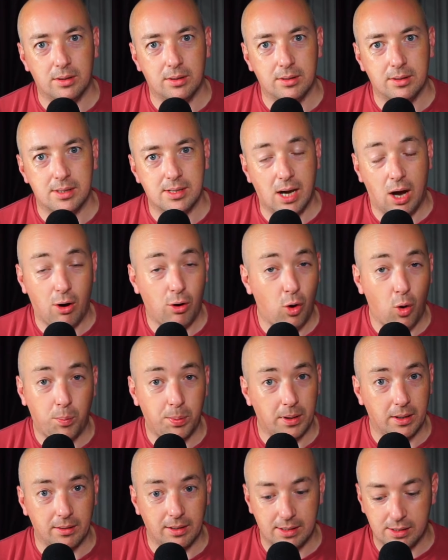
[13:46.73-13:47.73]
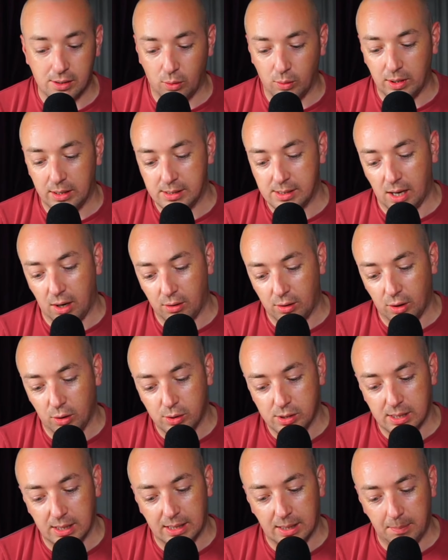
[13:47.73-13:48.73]
start opening. It's going to start
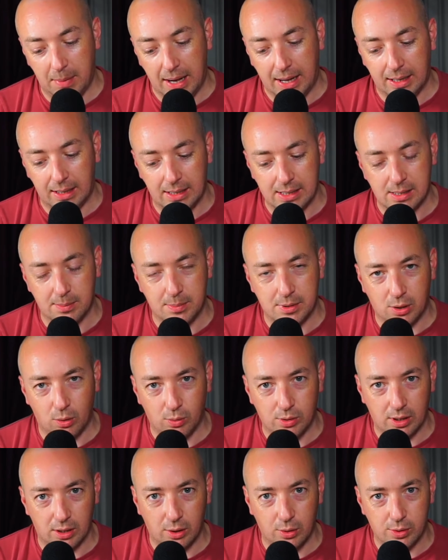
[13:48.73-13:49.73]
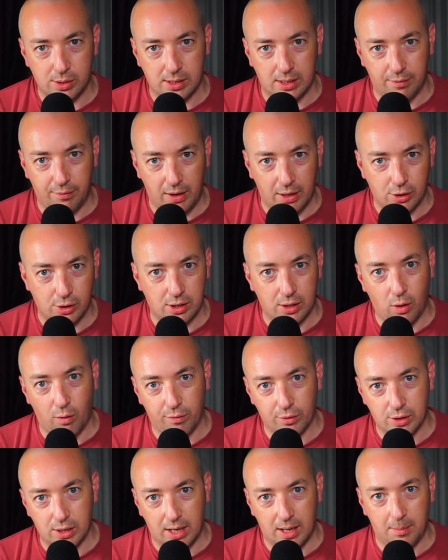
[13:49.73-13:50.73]
loosening. The mechanism's going to loosen eventually
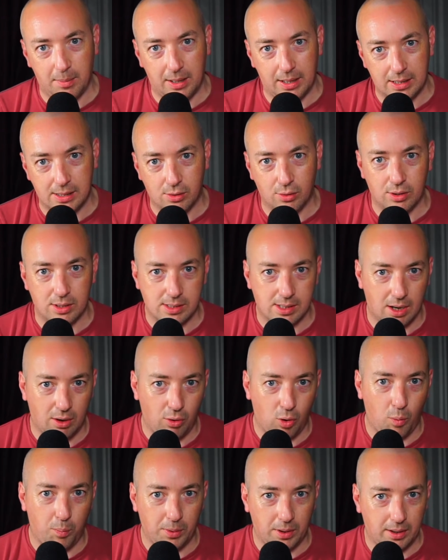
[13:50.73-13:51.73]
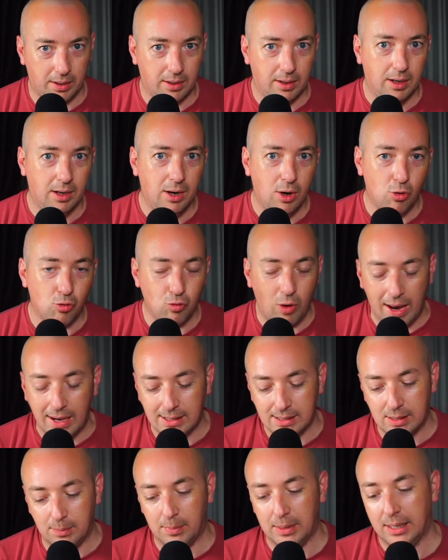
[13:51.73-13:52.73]
over time, and it's going to start opening
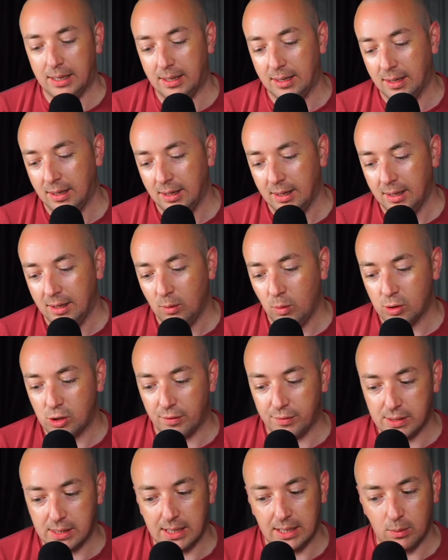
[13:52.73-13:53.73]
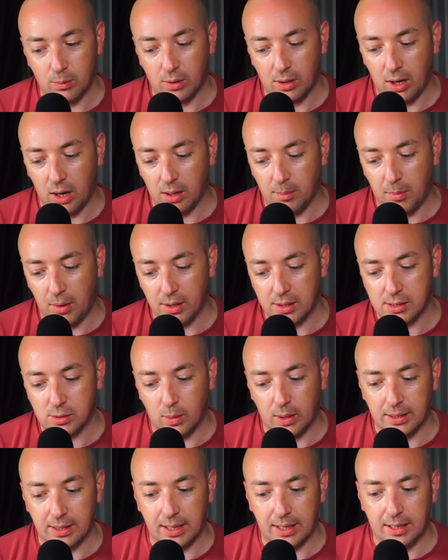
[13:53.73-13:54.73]
randomly, which I've seen with a lot of mods. So
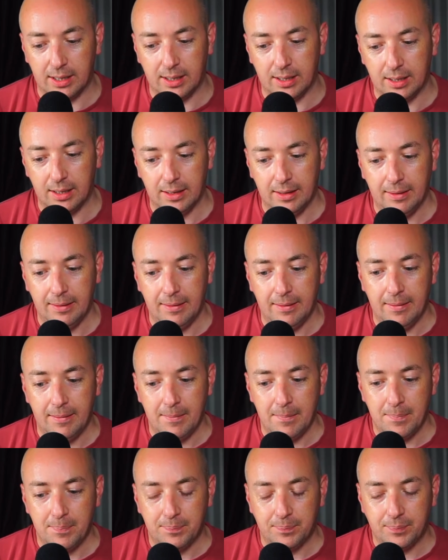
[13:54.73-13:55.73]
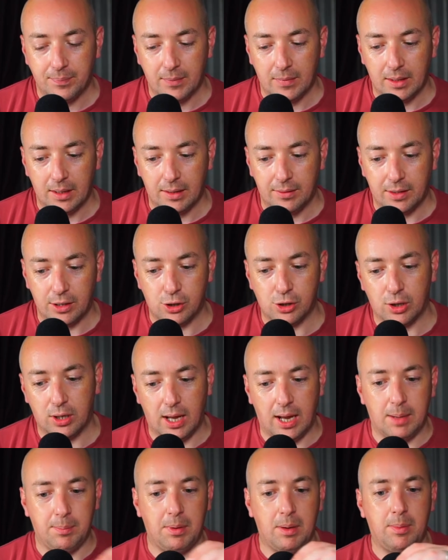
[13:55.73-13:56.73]
I think they should have
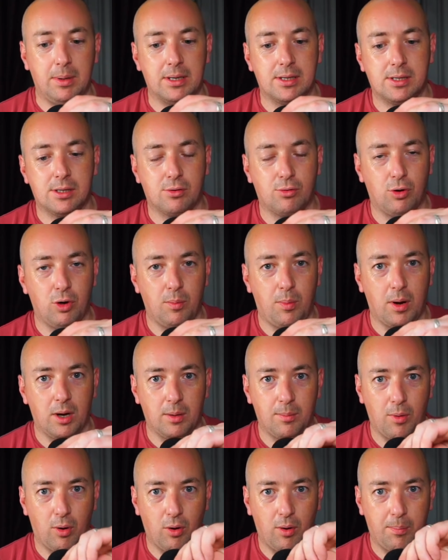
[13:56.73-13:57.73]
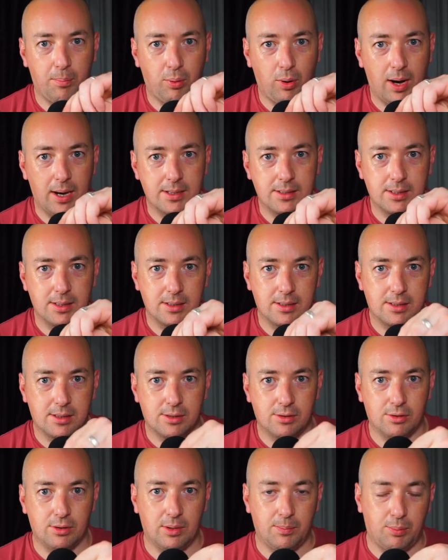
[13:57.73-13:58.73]
had maybe a screw bottom or a press
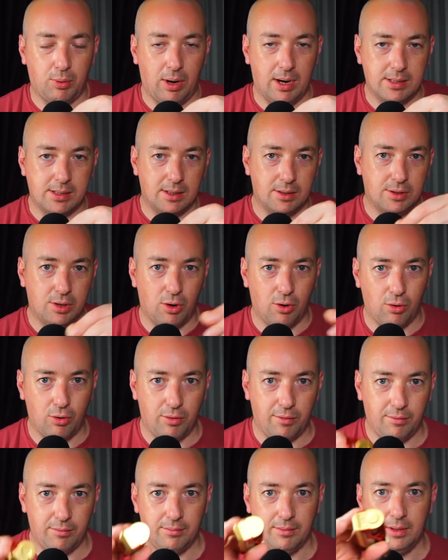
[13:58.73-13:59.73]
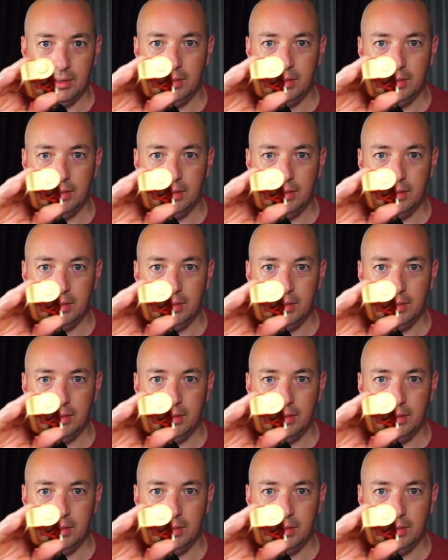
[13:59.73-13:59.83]
and turn